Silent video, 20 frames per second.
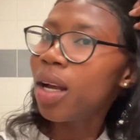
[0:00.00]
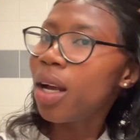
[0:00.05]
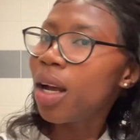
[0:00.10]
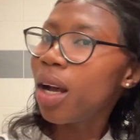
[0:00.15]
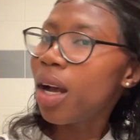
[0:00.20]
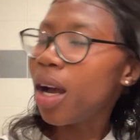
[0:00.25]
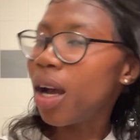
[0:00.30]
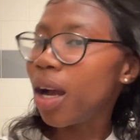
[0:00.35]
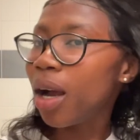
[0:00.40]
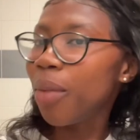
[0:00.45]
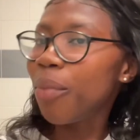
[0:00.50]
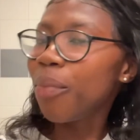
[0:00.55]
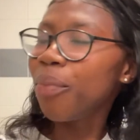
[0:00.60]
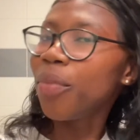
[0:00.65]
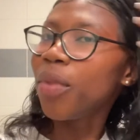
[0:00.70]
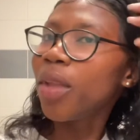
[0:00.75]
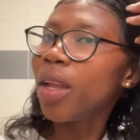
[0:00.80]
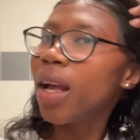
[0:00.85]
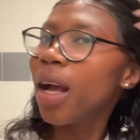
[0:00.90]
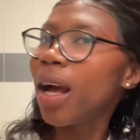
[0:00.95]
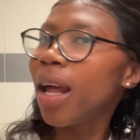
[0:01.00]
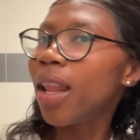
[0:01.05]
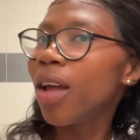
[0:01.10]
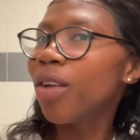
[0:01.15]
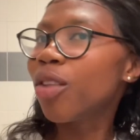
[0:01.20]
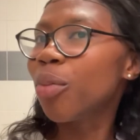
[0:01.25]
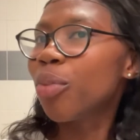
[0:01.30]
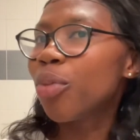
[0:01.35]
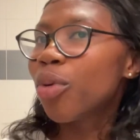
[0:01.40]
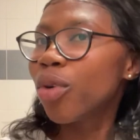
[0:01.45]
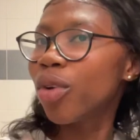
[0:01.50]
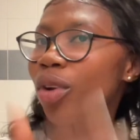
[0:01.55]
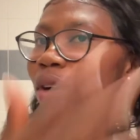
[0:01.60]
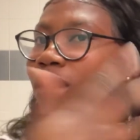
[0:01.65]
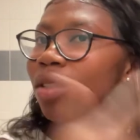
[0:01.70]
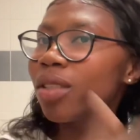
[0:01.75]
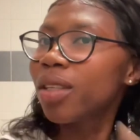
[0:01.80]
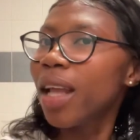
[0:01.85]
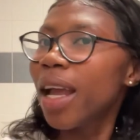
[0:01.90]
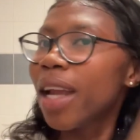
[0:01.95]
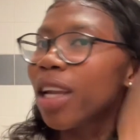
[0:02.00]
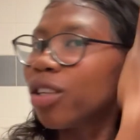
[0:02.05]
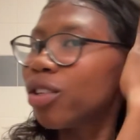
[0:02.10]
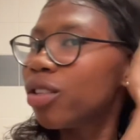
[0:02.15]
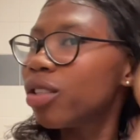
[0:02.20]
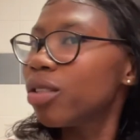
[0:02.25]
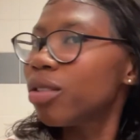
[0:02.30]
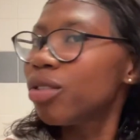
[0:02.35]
allow the product to like